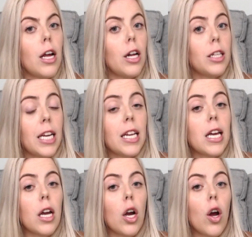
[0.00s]

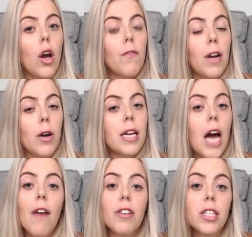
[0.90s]
getting very
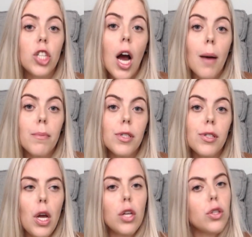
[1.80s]
coveted
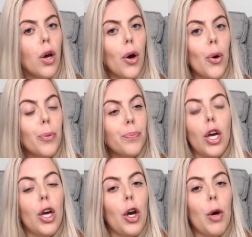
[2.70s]
jobs. So
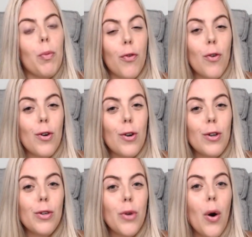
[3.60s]

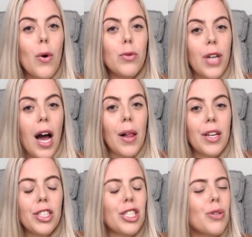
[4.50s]
before you go to
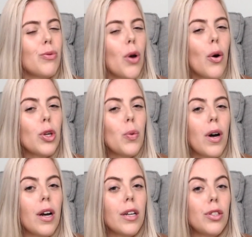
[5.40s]
college and you know you
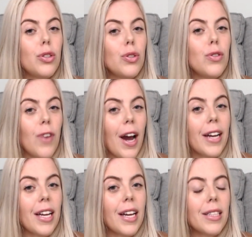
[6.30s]
want to do
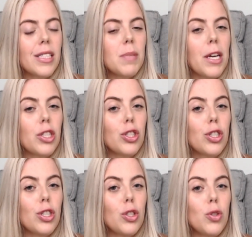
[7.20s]
finance, make
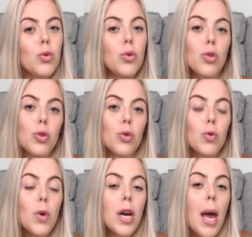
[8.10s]
sure you
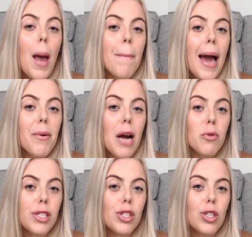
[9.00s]
do background
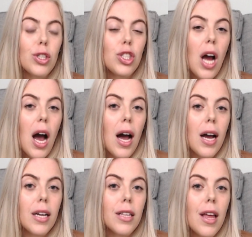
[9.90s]
research
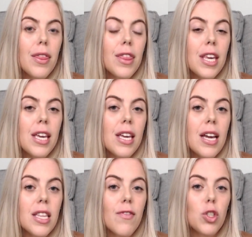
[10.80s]
on the
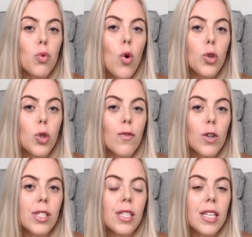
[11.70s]
individual
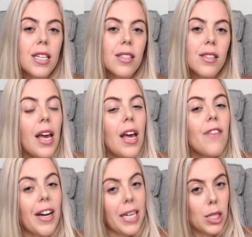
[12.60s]
university's
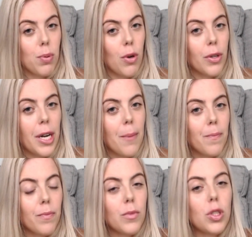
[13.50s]
finance
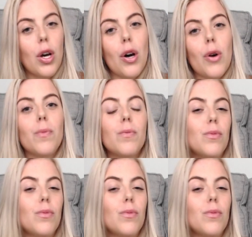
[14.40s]
program. So